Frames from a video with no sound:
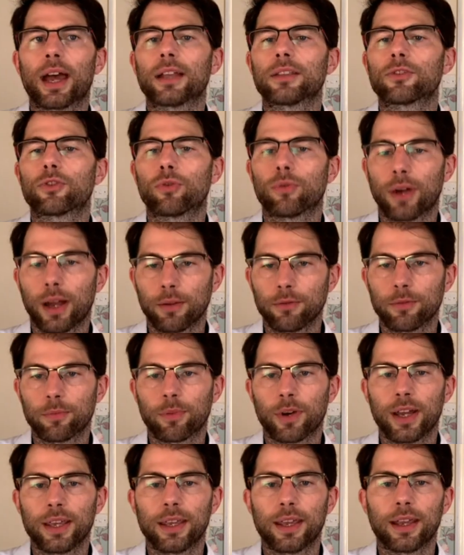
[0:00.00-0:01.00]
and
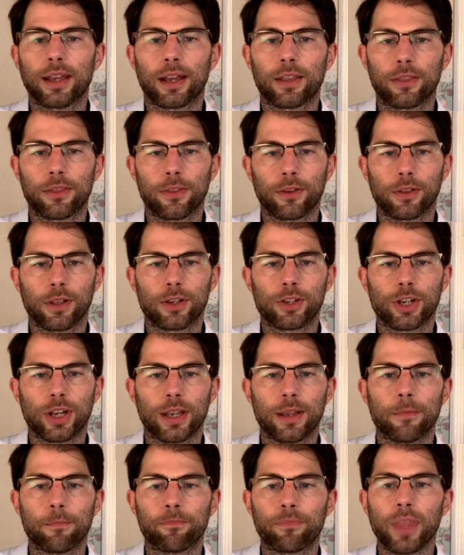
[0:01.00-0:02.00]
groundbreaking
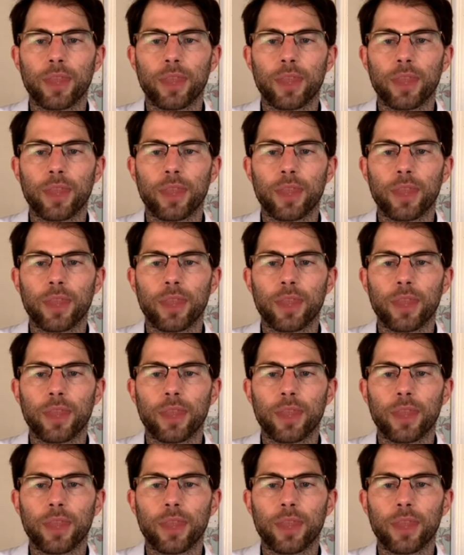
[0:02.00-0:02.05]
anthology.